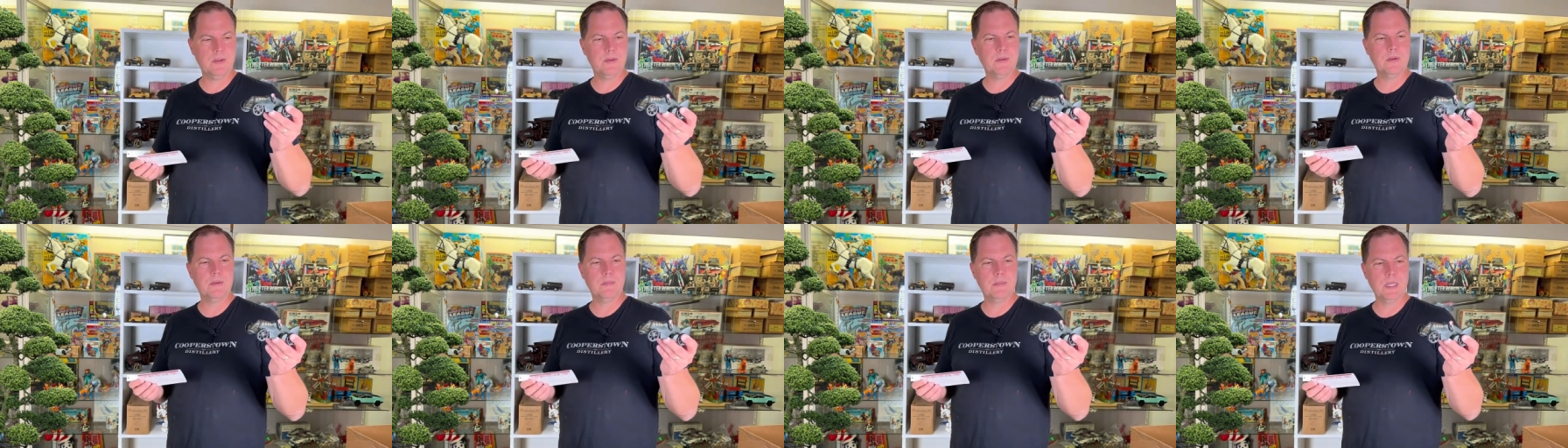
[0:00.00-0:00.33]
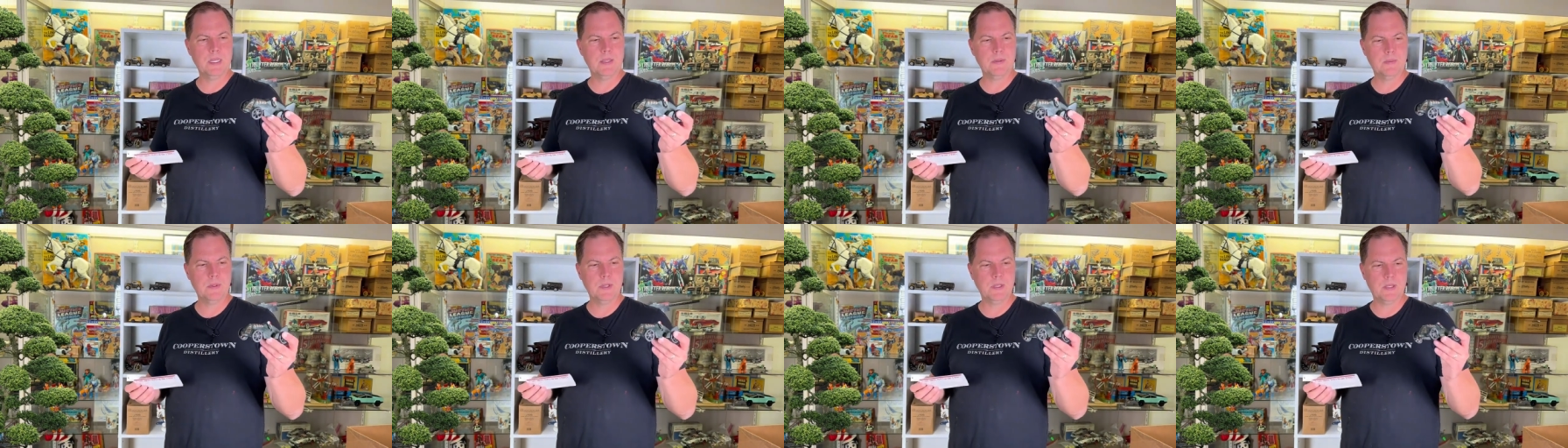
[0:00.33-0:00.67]
so it
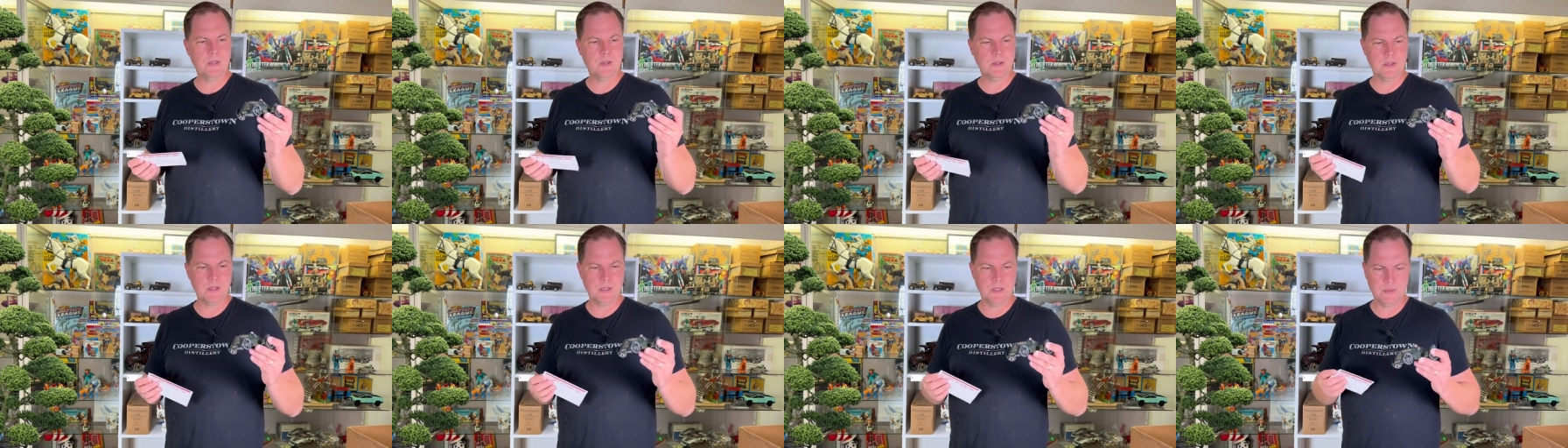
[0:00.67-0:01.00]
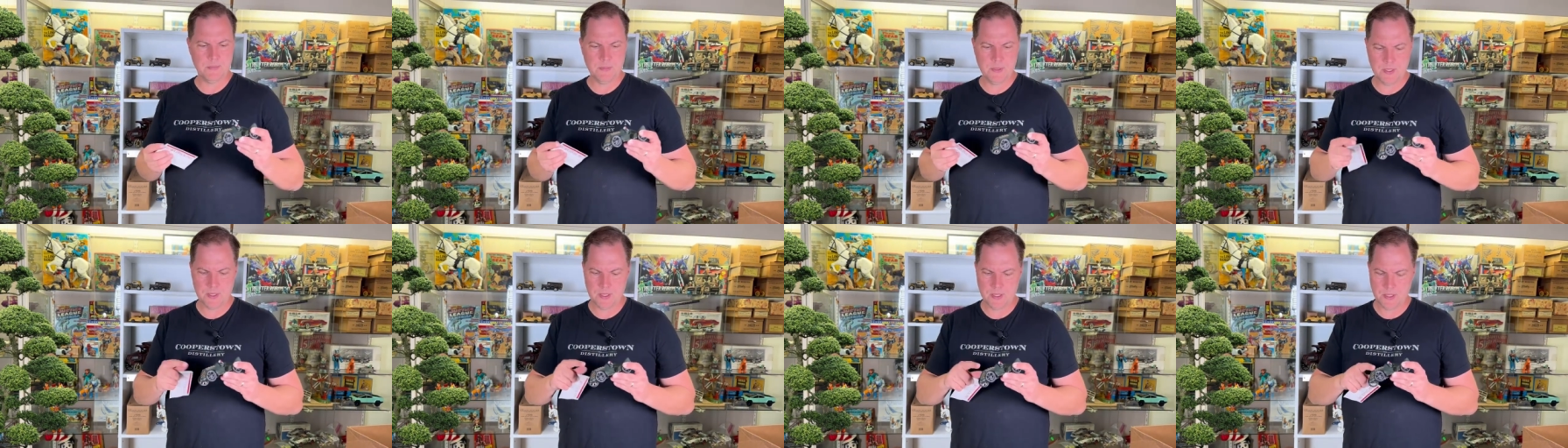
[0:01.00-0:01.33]
makes me a little
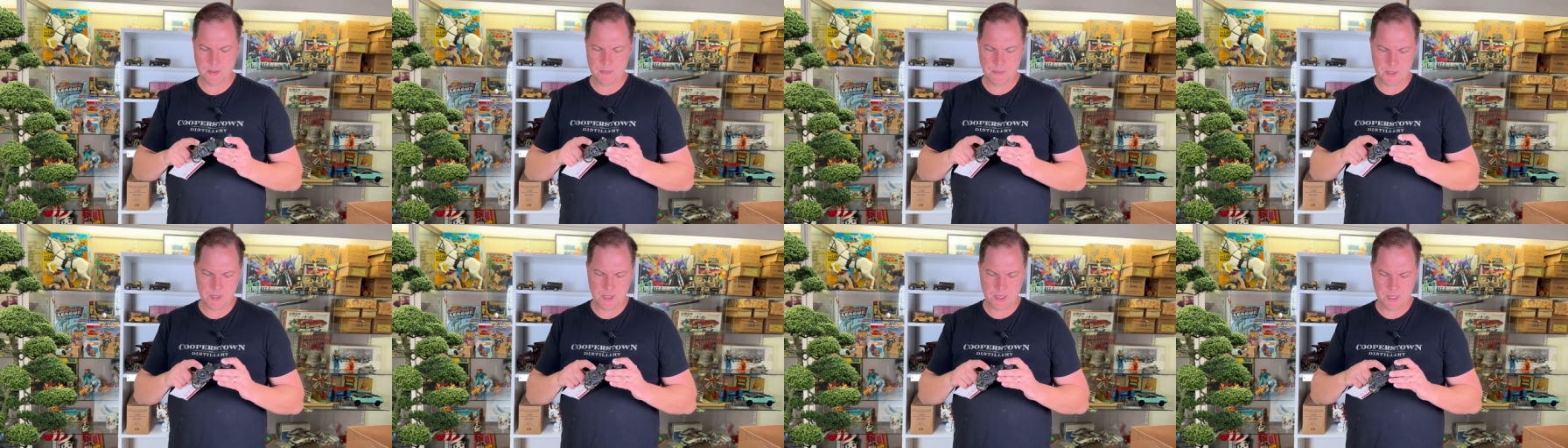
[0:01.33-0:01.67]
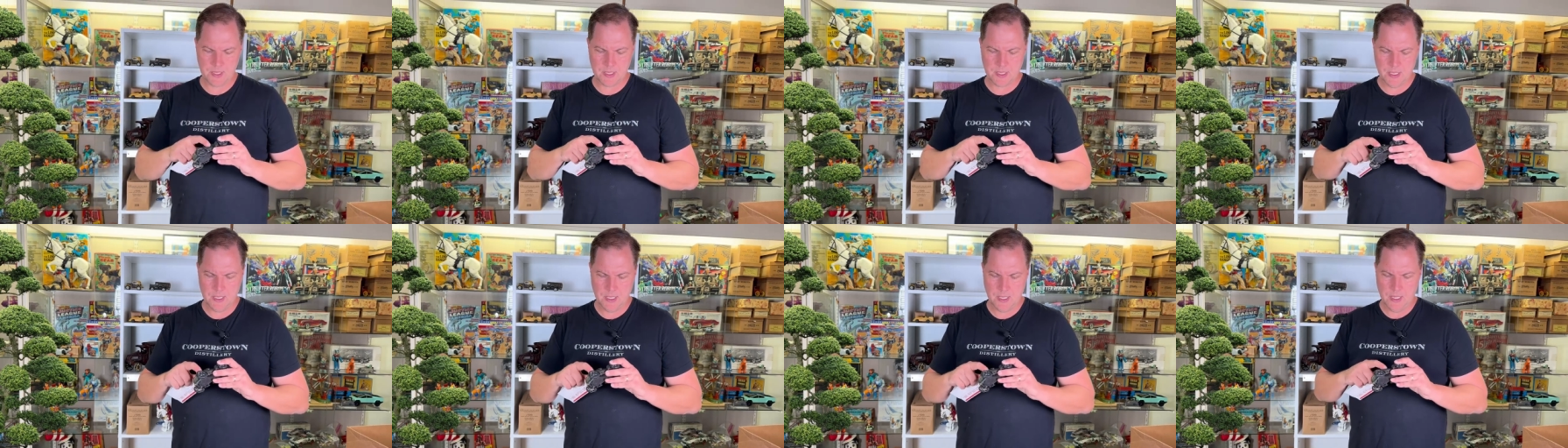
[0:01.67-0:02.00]
suspicious, but
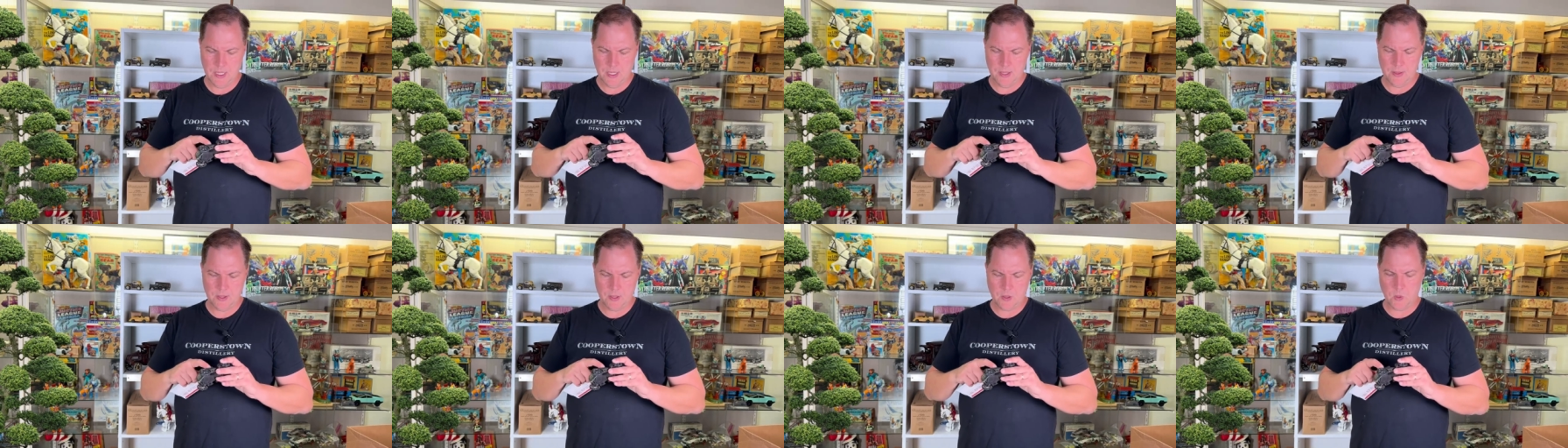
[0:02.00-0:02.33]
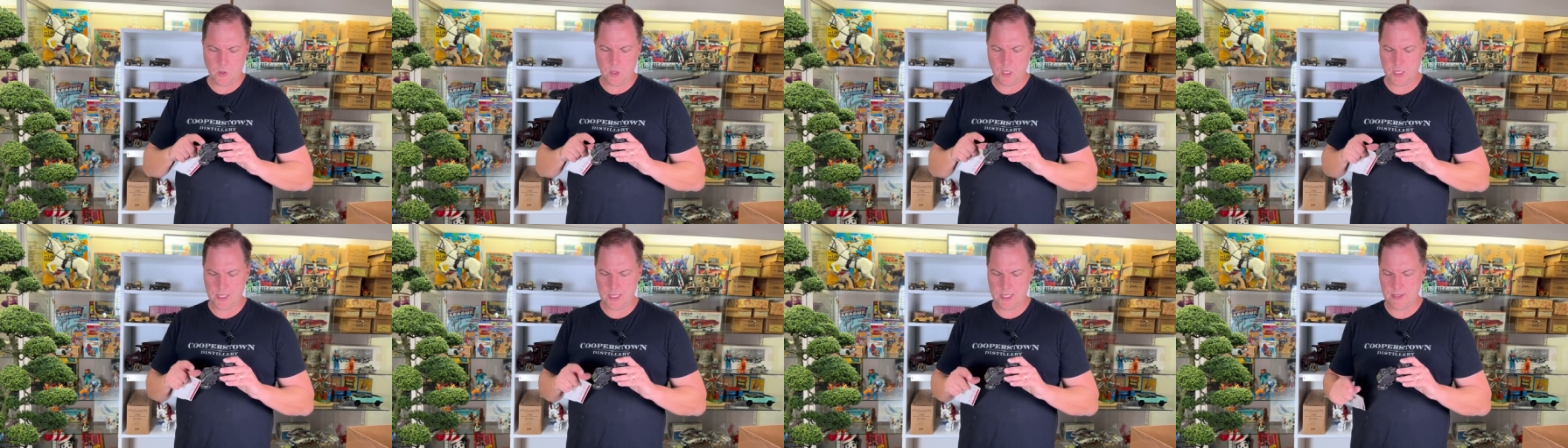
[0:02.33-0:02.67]
the, the
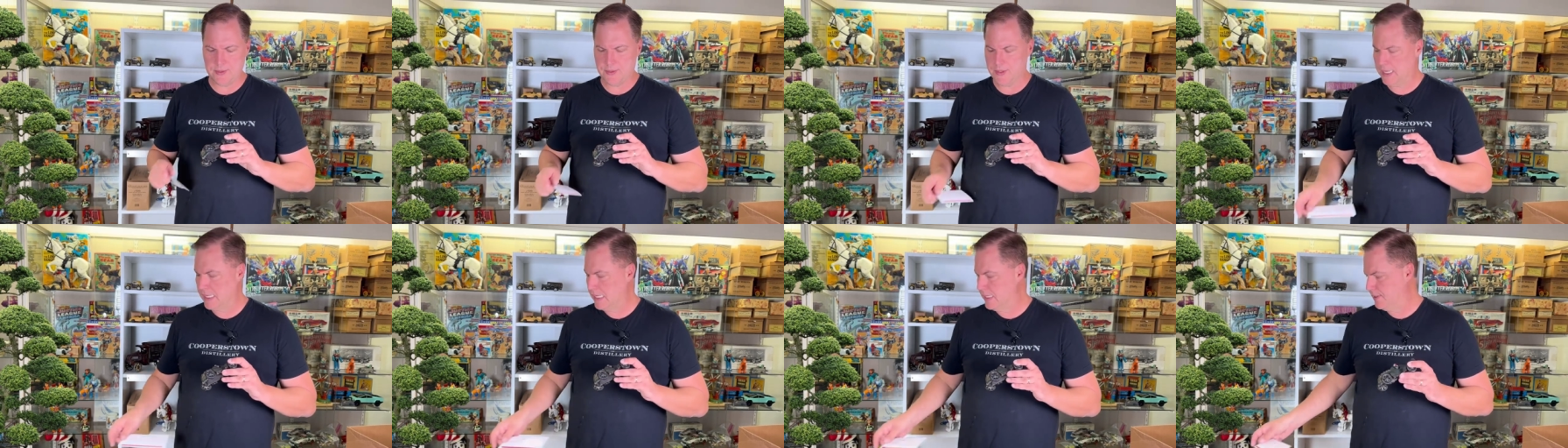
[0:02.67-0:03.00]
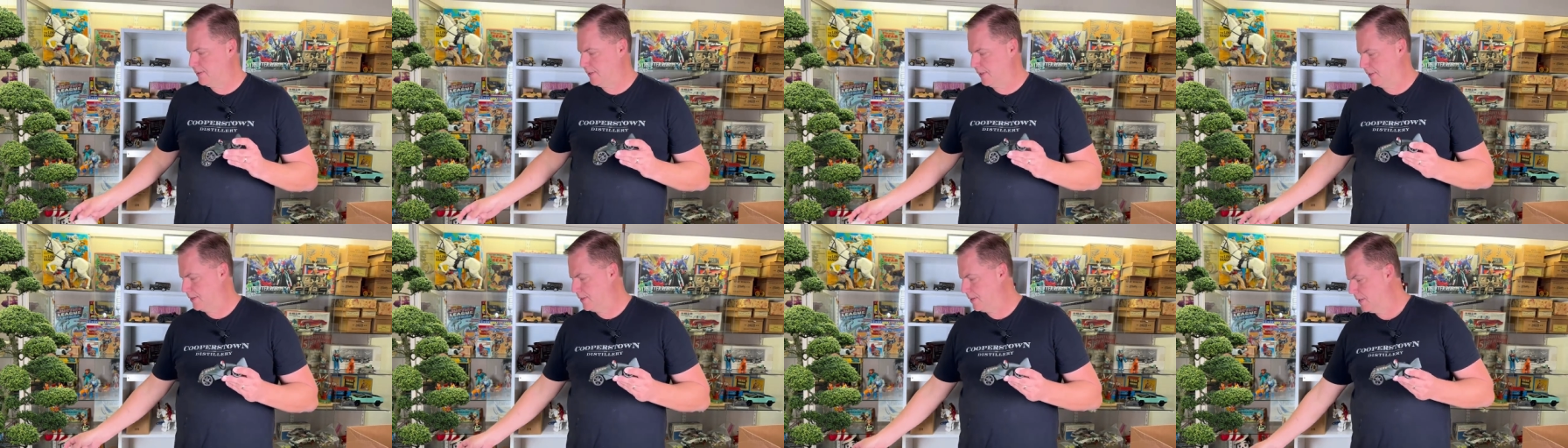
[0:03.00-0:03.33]
quality is
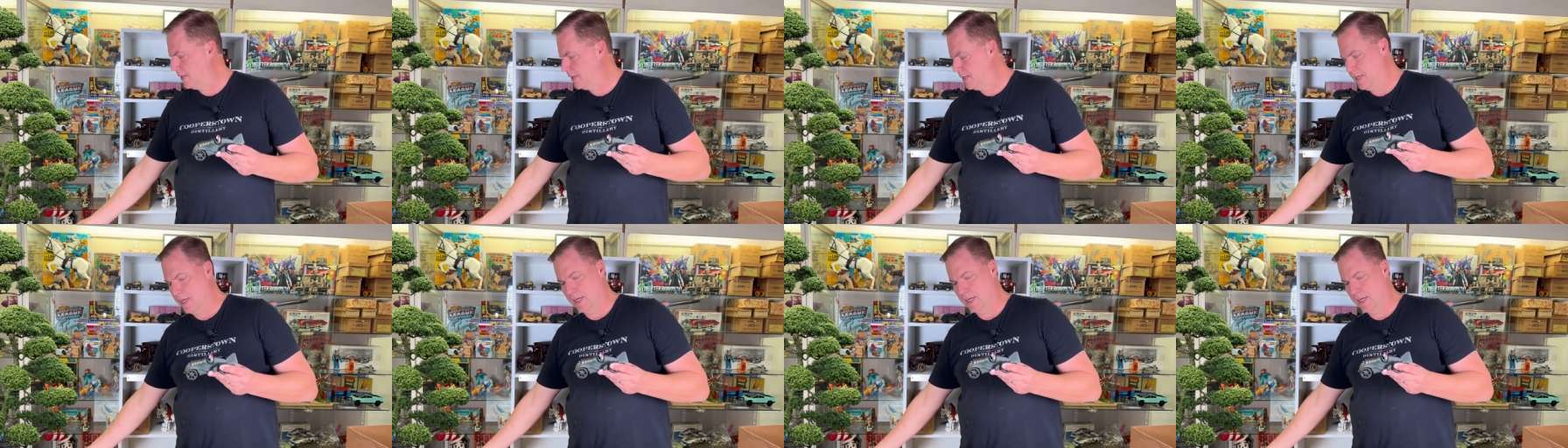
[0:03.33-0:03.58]
decent.